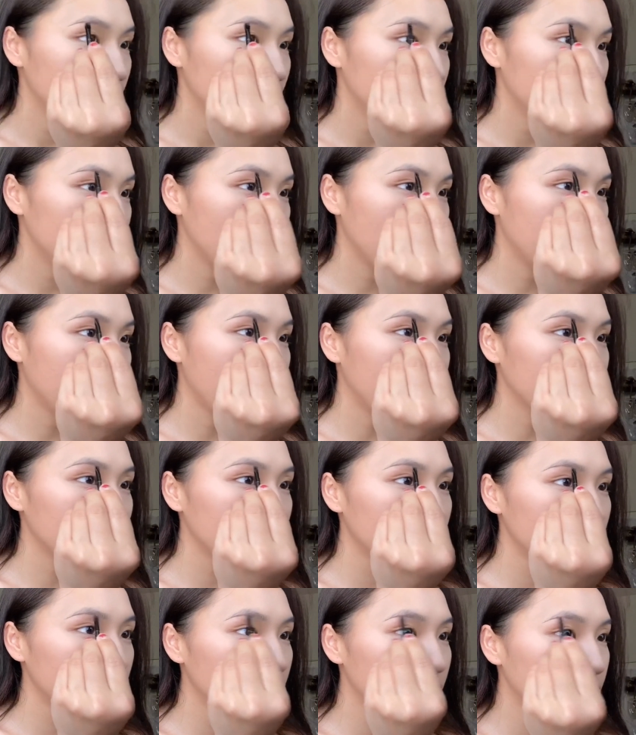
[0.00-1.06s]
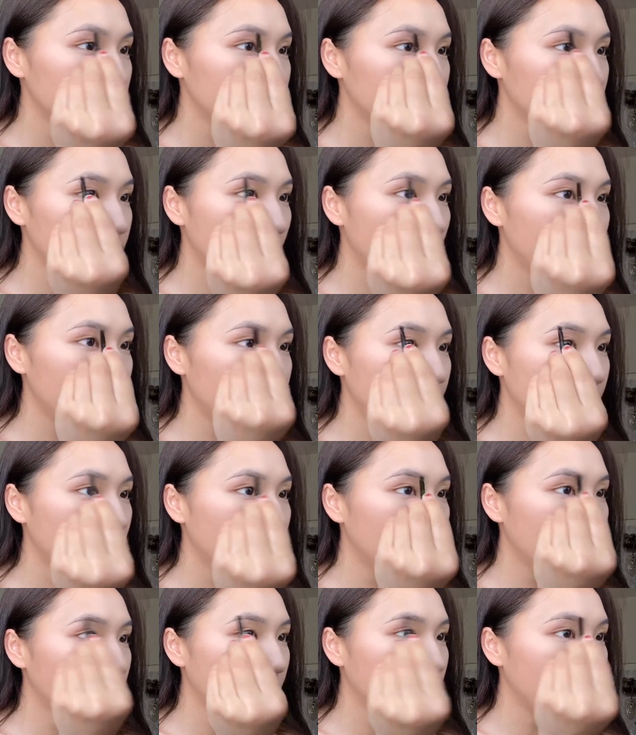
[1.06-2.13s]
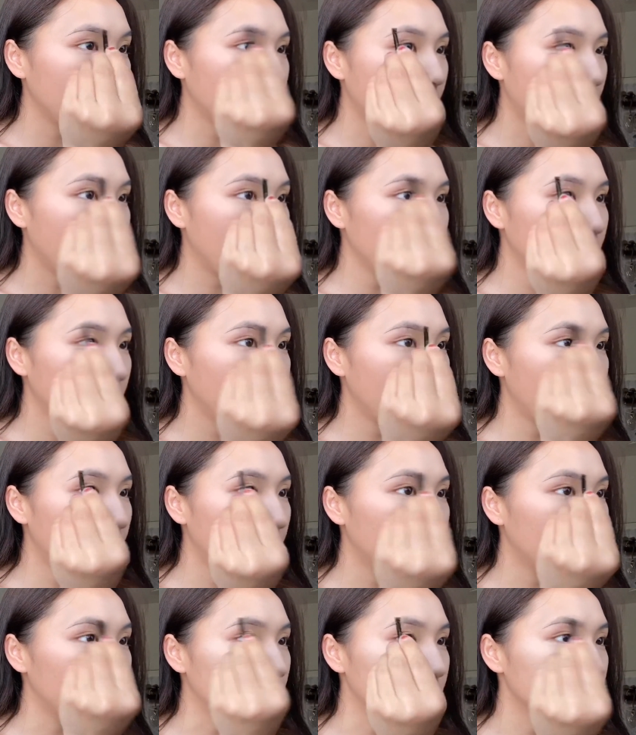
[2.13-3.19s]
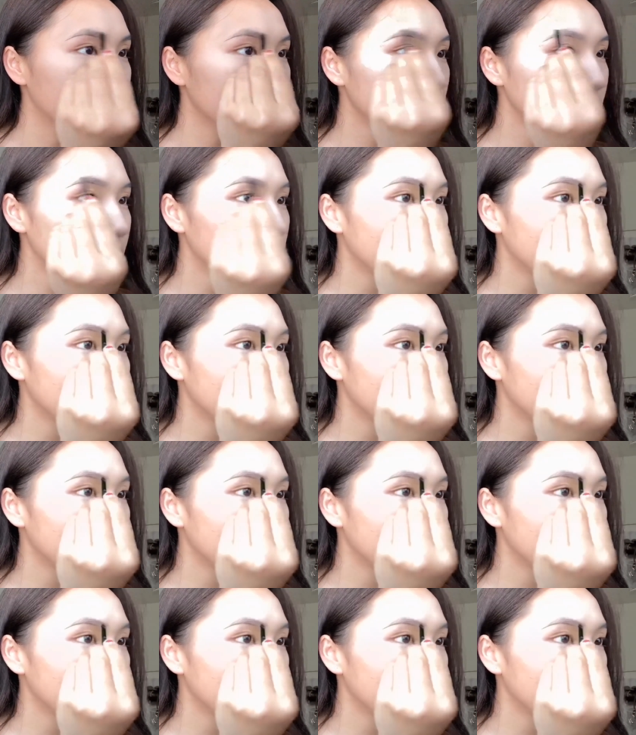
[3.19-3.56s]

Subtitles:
So I naturally just shape my brow the way it is.